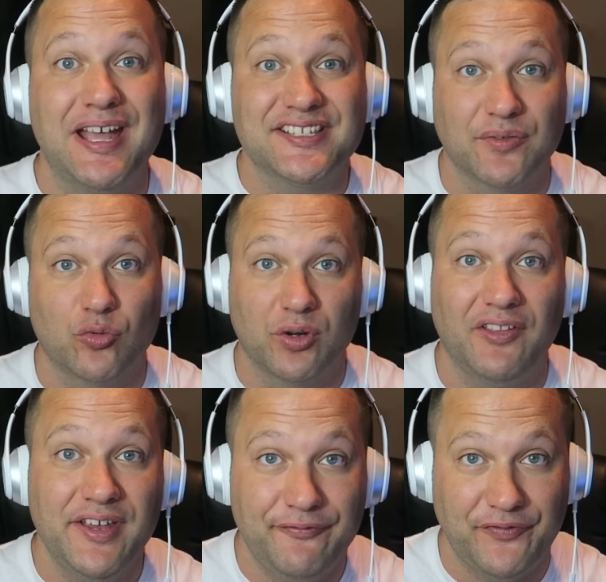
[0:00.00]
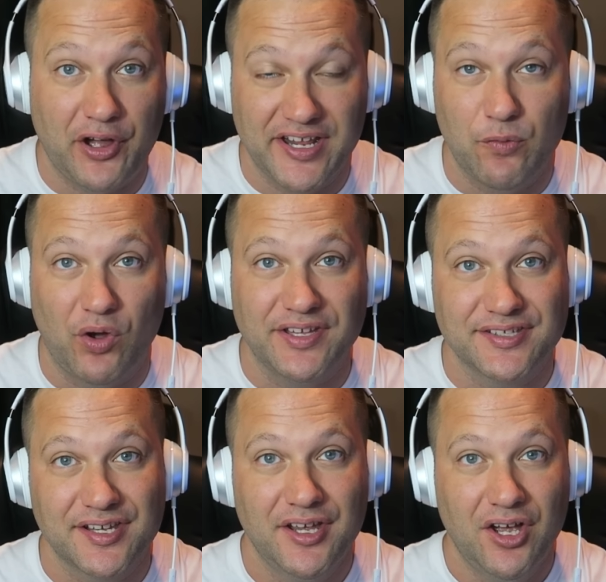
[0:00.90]
We had some really funny
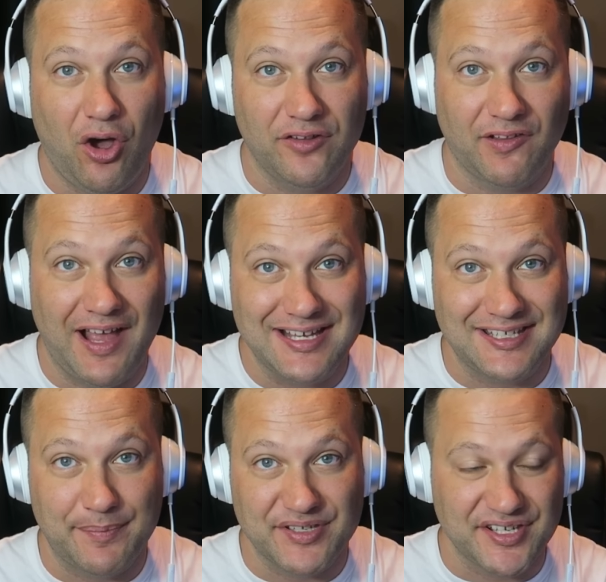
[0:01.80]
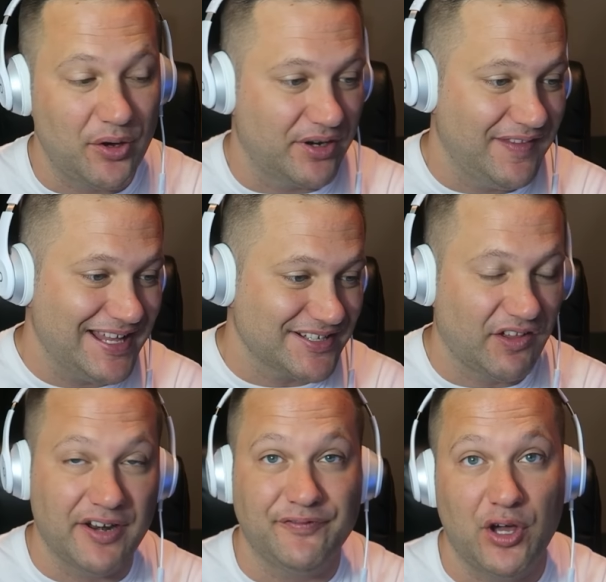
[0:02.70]
ones on the last episode, and that's a
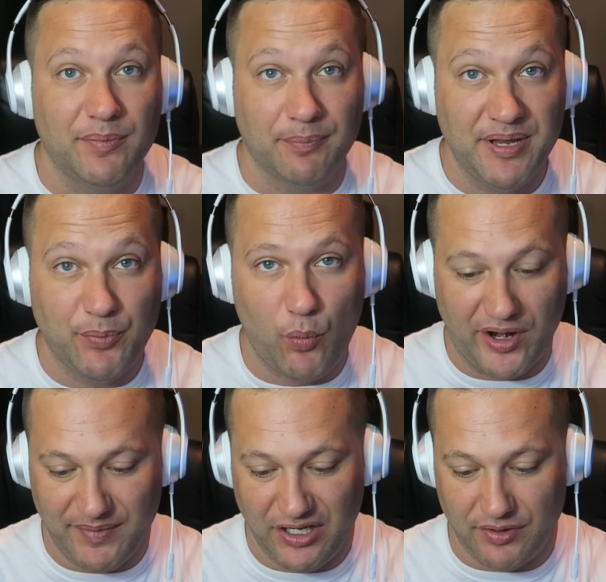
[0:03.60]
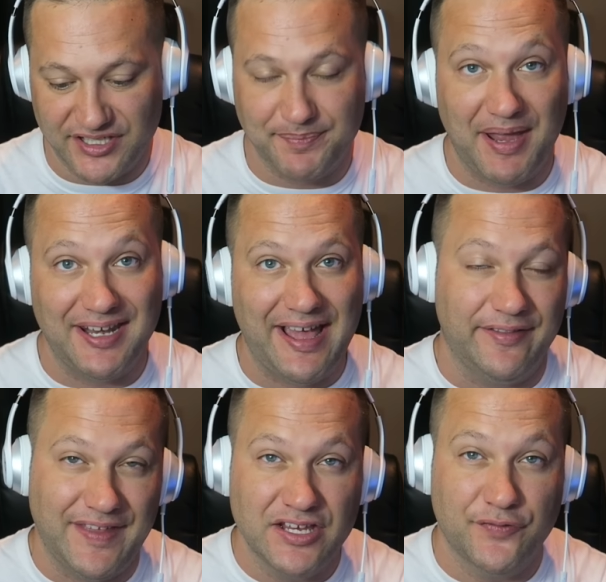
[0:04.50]
lot of fun. But people wanted me to expand
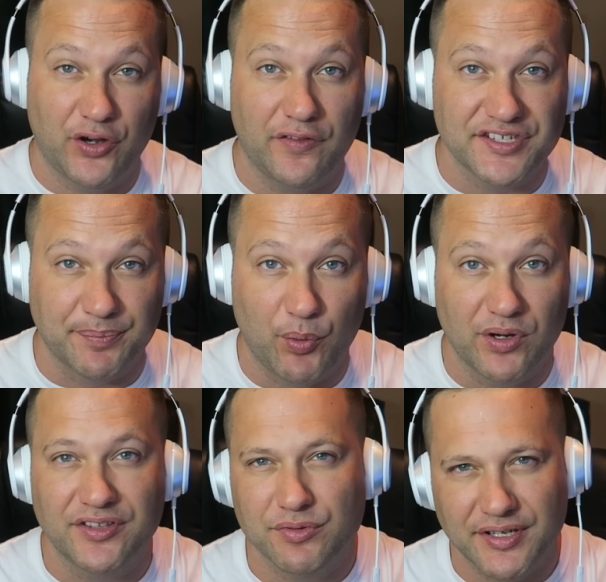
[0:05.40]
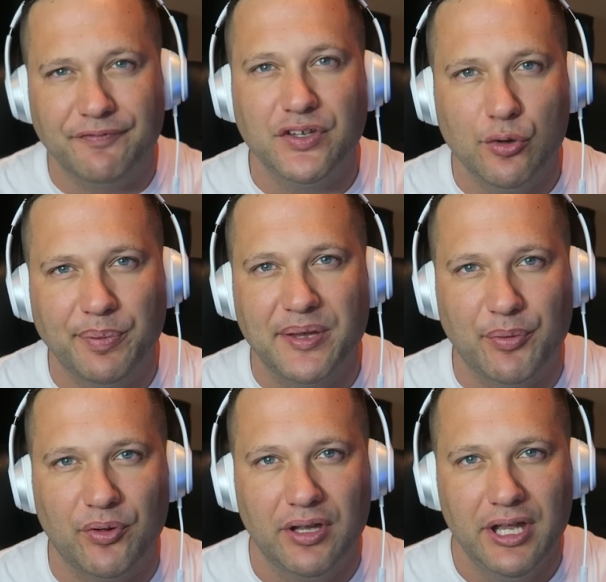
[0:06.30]
out. Thank you for all the support. There was a few
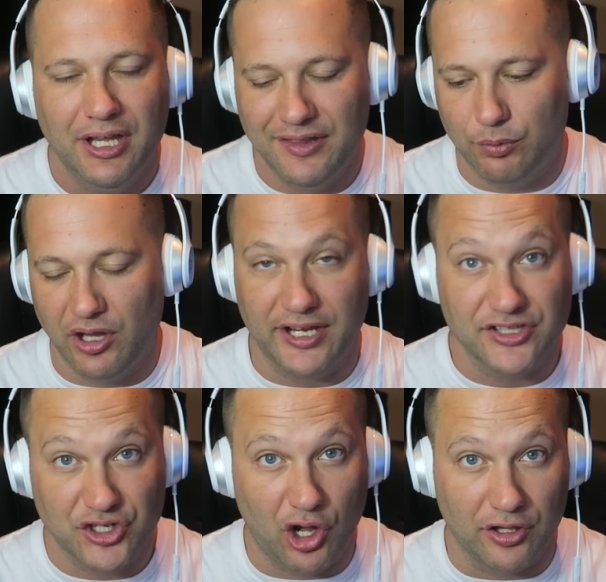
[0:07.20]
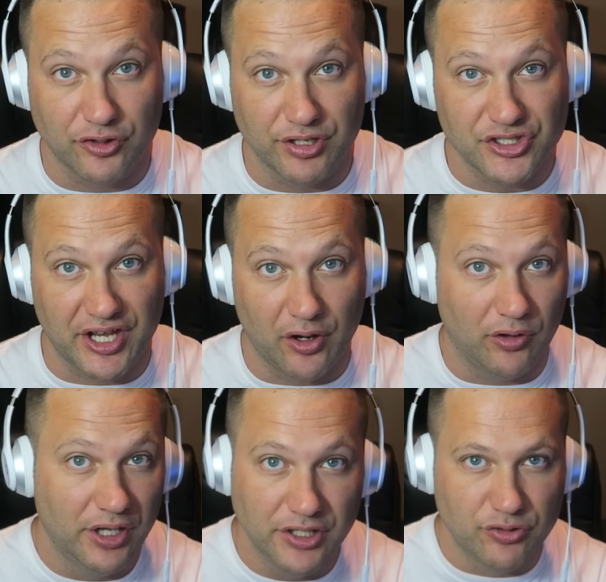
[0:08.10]
people that were like, it's a Call of Duty
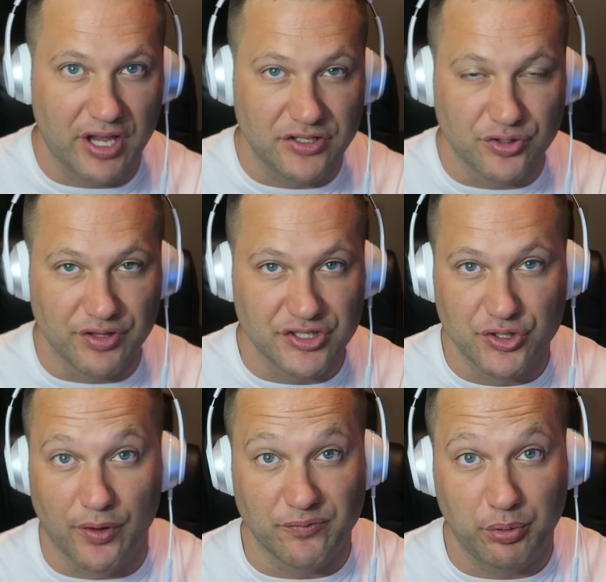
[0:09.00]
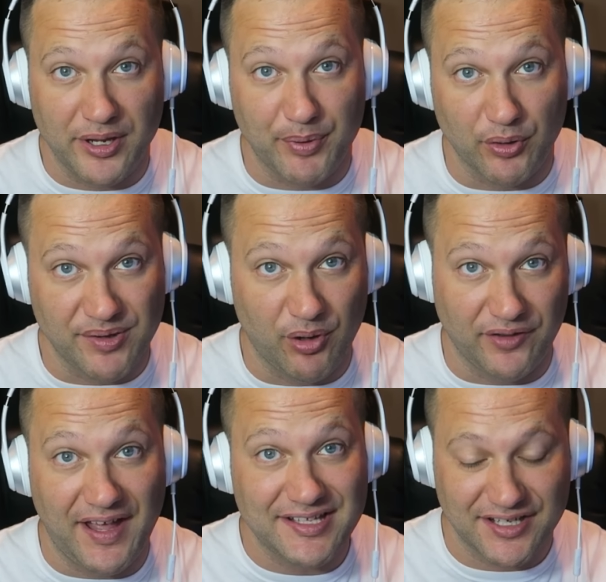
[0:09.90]
channel. can't do this. You don't even play
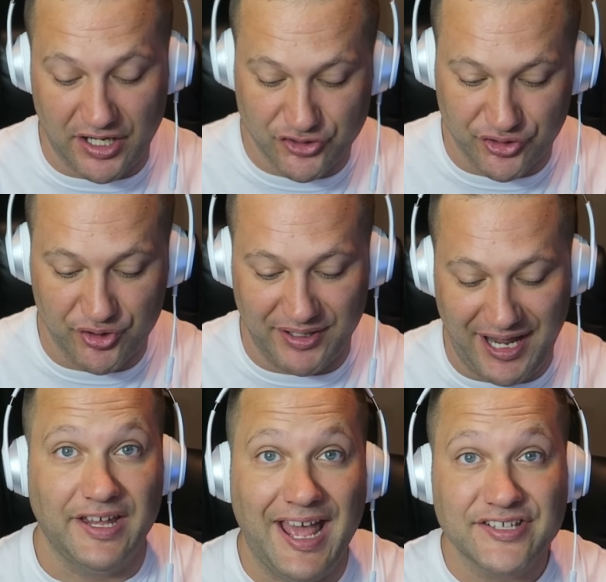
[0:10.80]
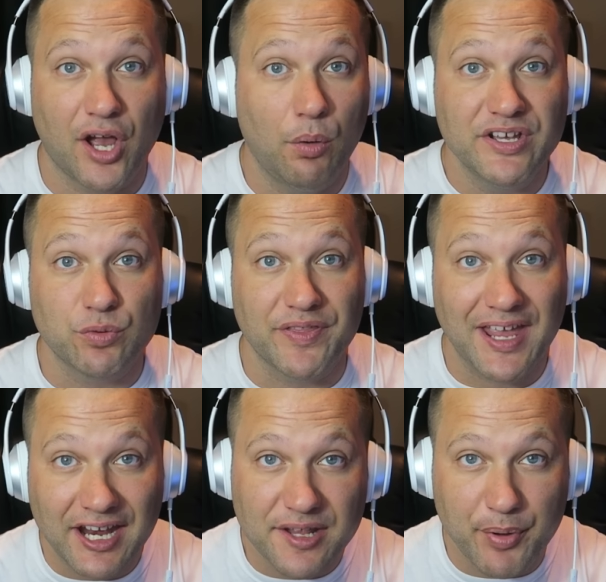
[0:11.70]
Pokemon. That's not true. And, and as always, with
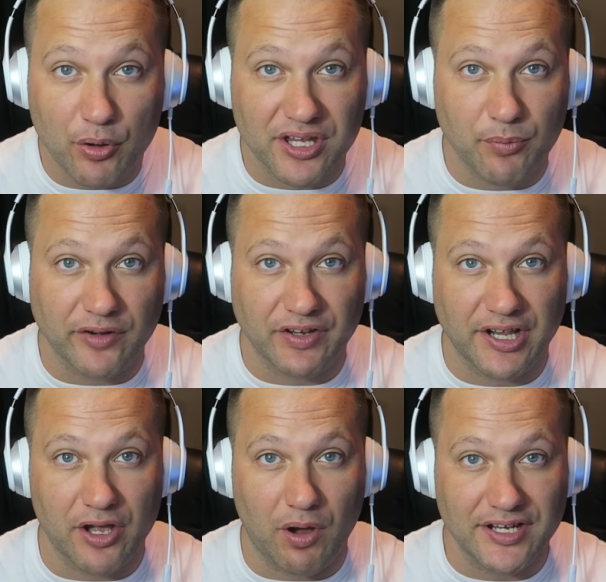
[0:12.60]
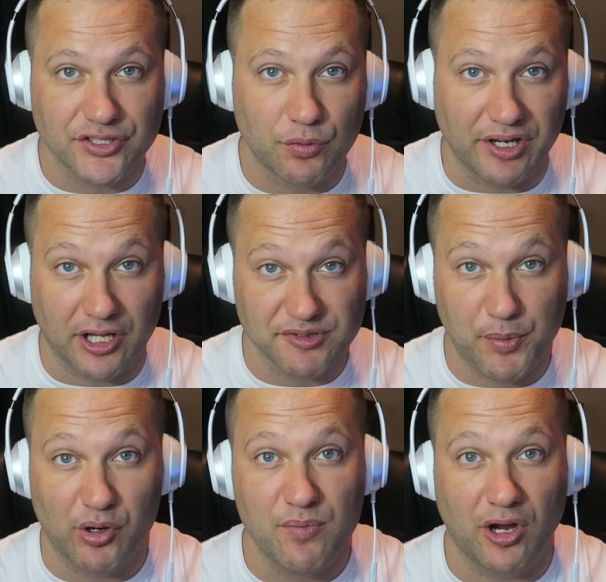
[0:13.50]
any Pokemon video I do when it comes
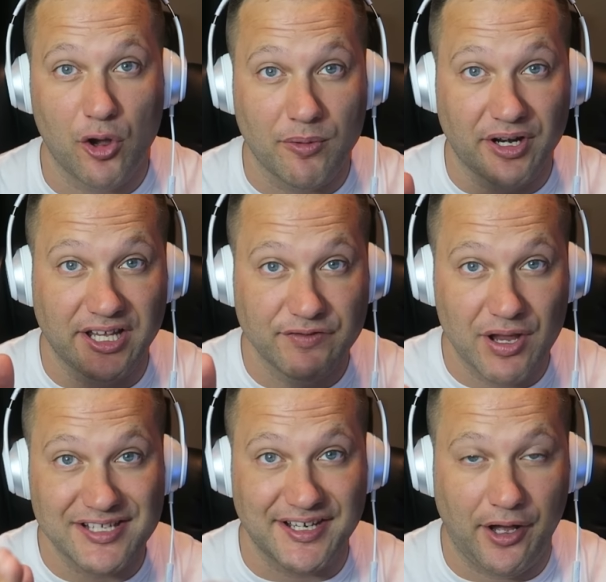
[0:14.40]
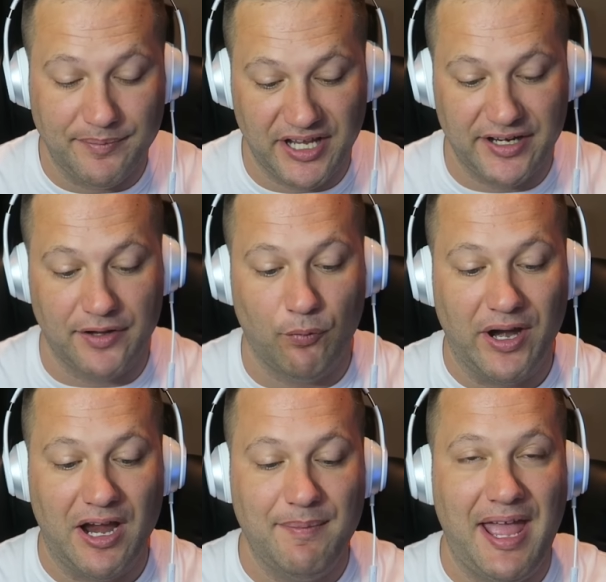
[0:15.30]
to Pokemon Go, I'm going to give you guys an update of
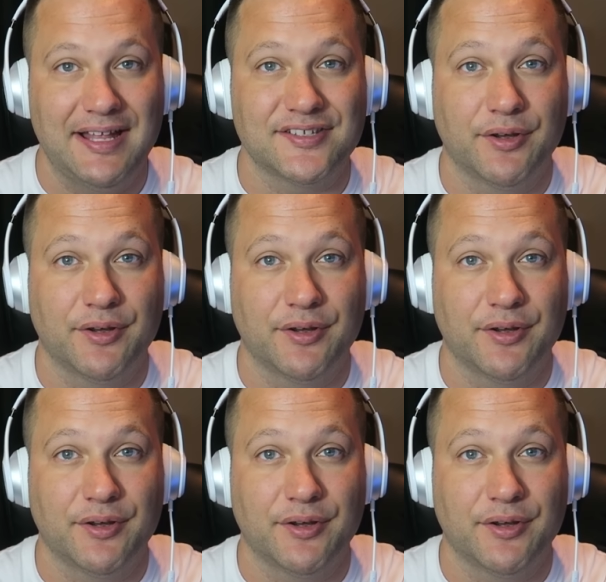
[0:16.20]
where I'm at.